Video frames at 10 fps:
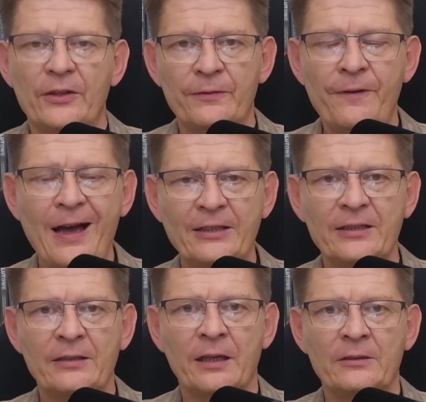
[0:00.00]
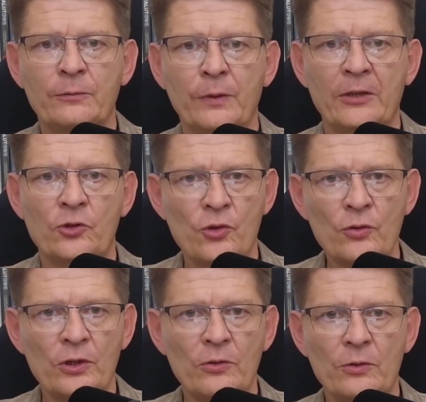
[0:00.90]
The fact that when
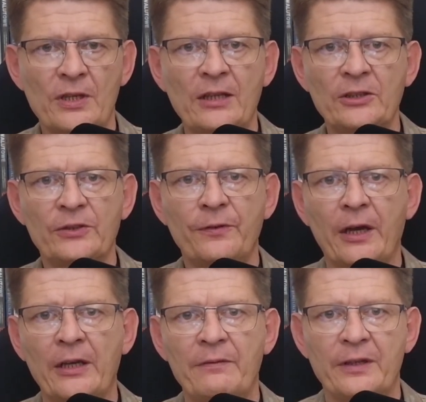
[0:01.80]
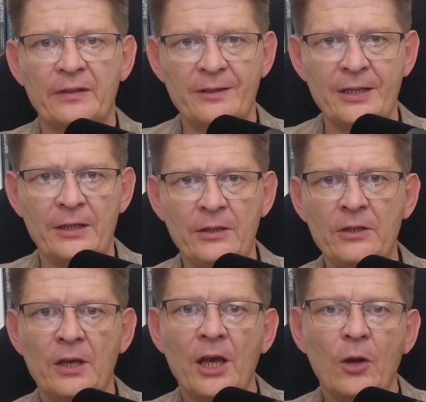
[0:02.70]
choosing to satisfy a given need,
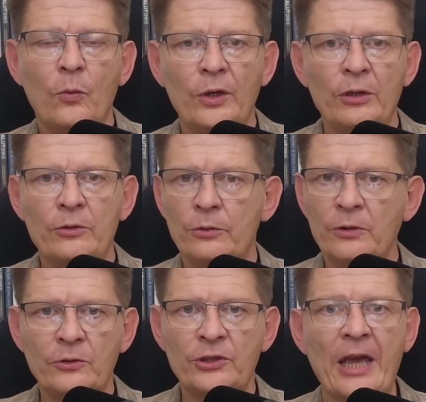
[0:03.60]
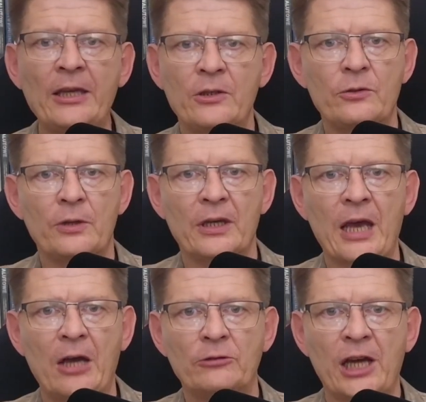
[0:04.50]
we do not take into
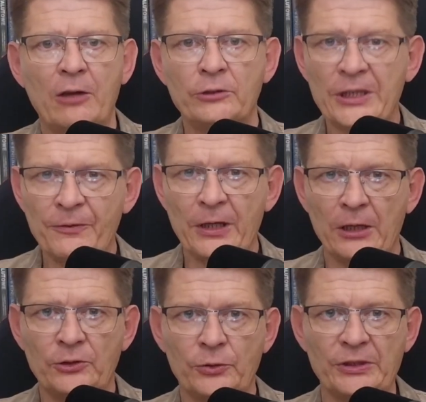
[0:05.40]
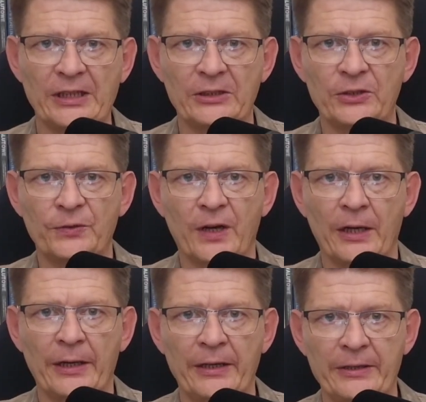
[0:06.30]
account how difficult to
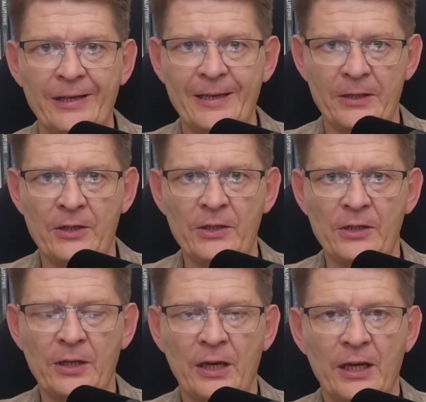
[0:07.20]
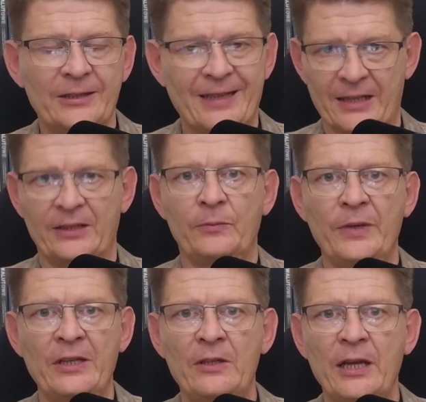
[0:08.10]
satisfy it is, doesn't
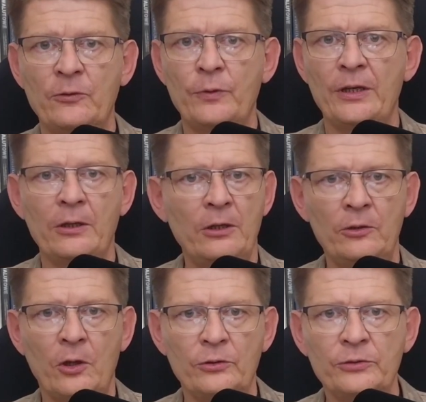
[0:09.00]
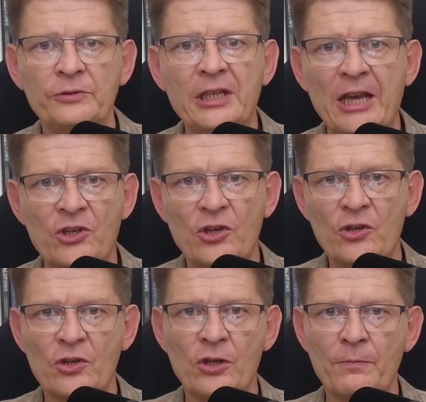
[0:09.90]
mean that we ignore the
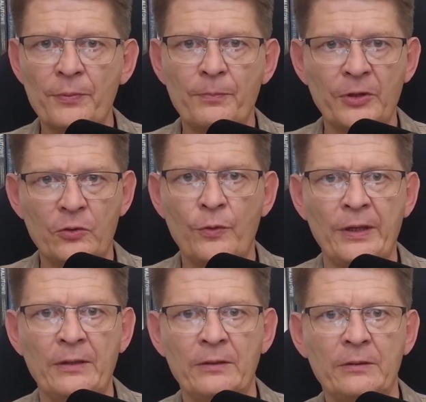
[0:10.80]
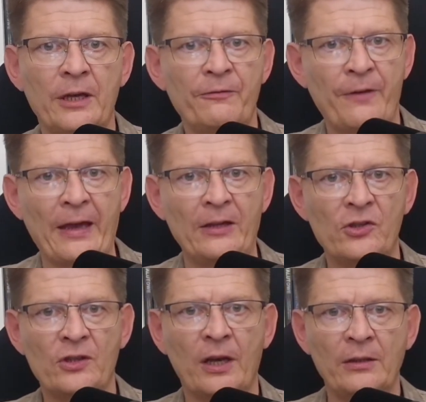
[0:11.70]
relationship between
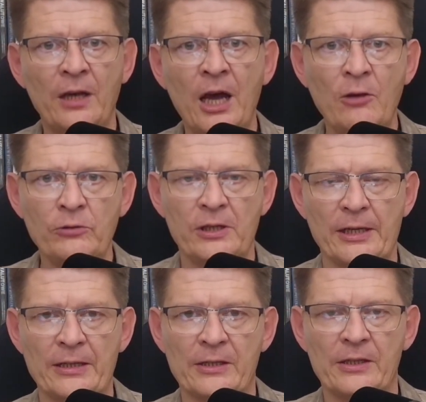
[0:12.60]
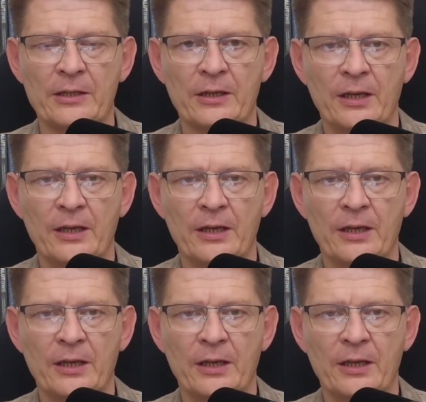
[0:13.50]
effects and outlays.